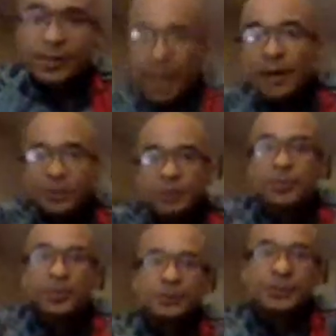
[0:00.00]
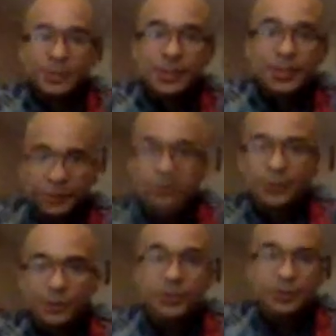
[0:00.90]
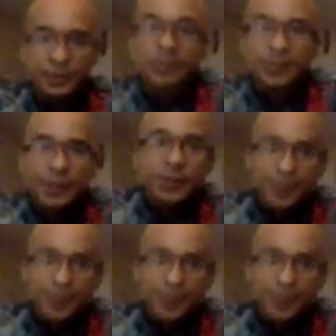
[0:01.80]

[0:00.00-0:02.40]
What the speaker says: How did people discover the